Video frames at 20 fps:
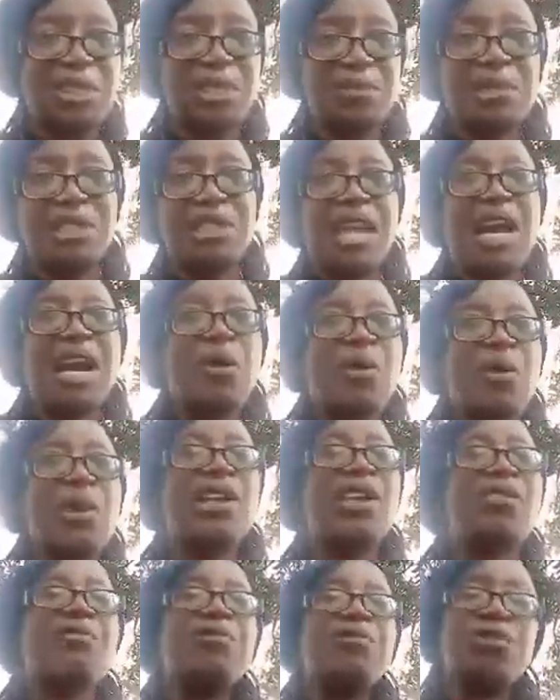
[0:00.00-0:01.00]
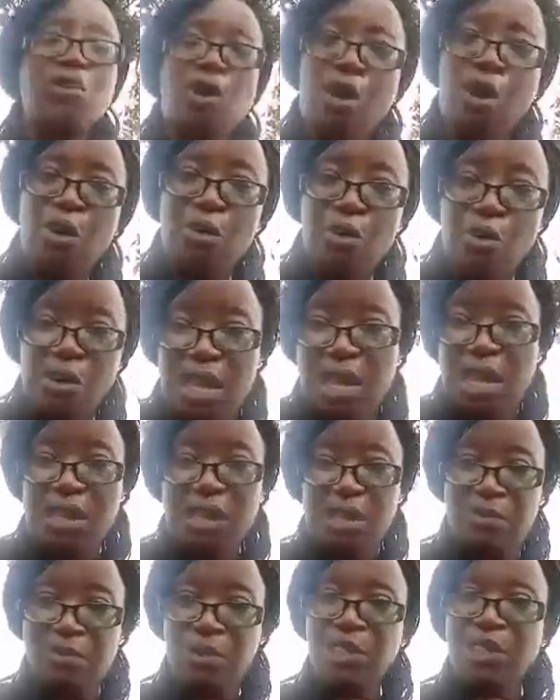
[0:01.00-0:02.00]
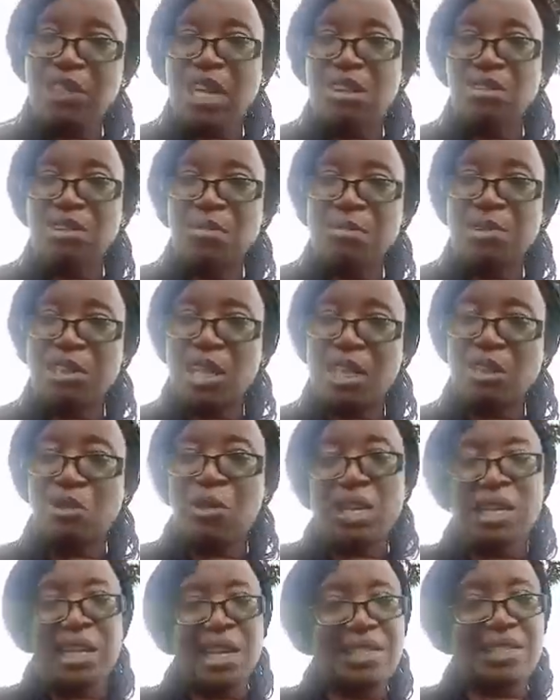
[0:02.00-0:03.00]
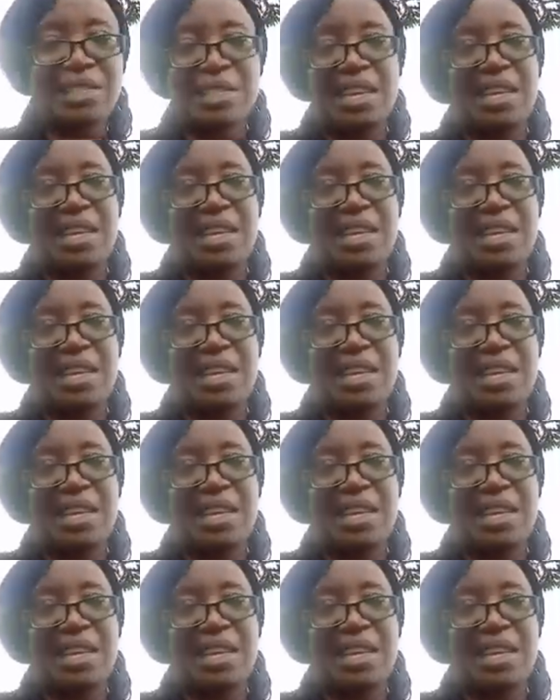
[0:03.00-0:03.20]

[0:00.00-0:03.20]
meter, we give you 4,000 meter square. That is an